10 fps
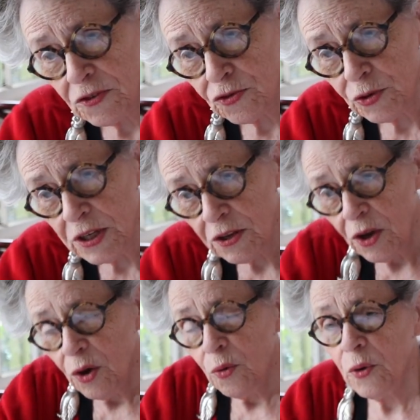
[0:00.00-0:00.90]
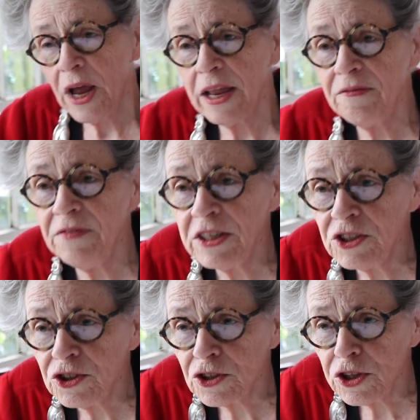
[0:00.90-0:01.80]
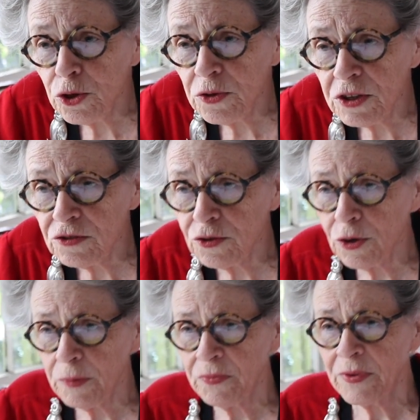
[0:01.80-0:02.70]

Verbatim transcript: the street where I had a vintage clothing store.